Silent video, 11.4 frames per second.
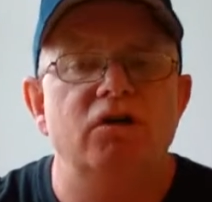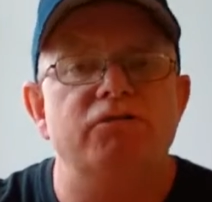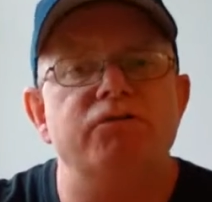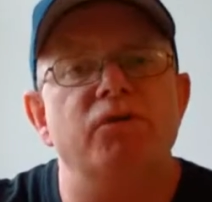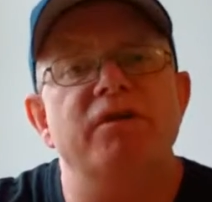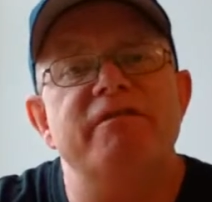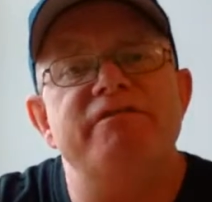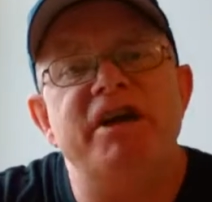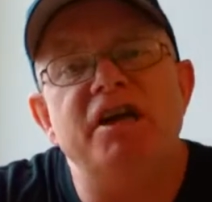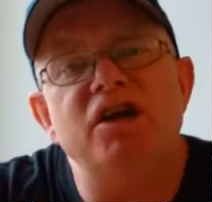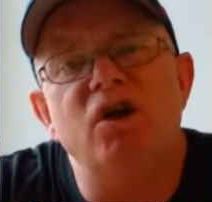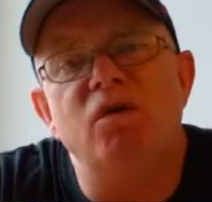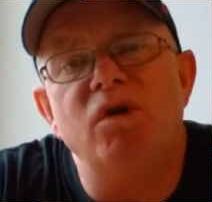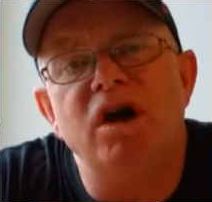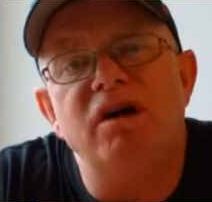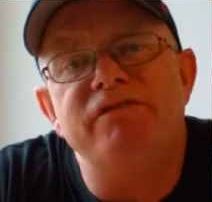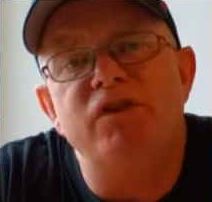for the video
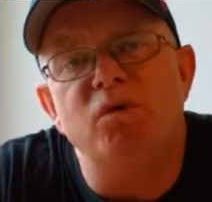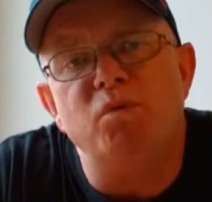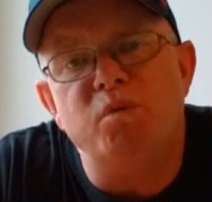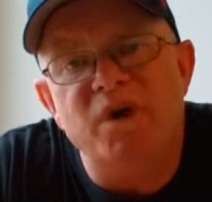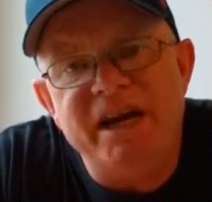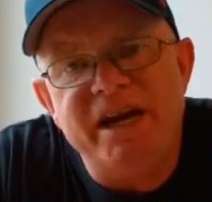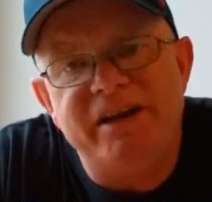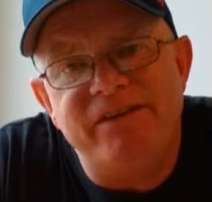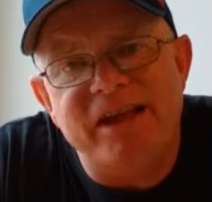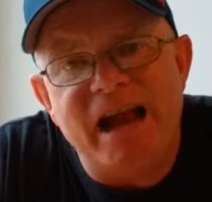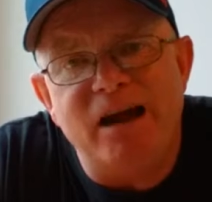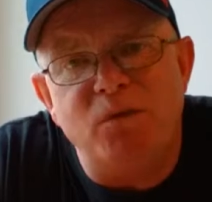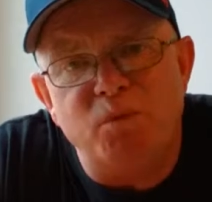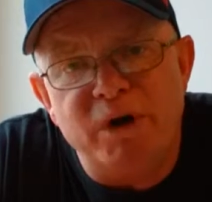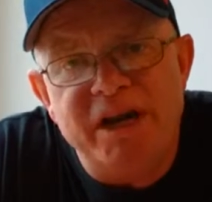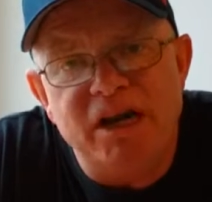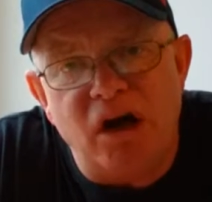of the week, that
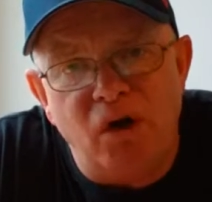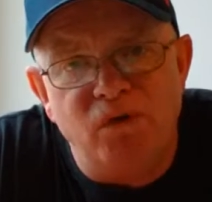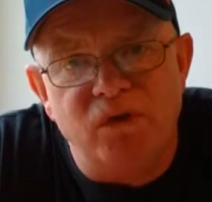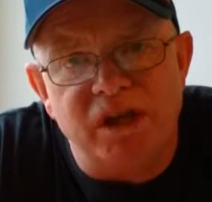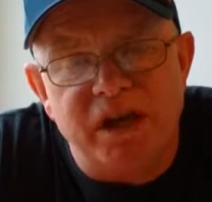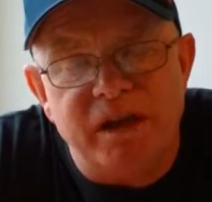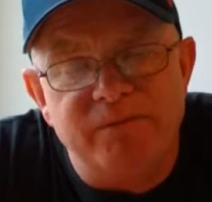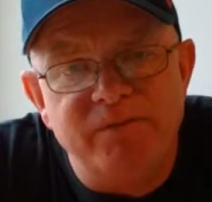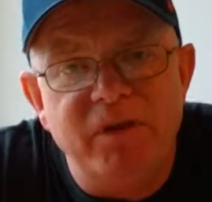week only,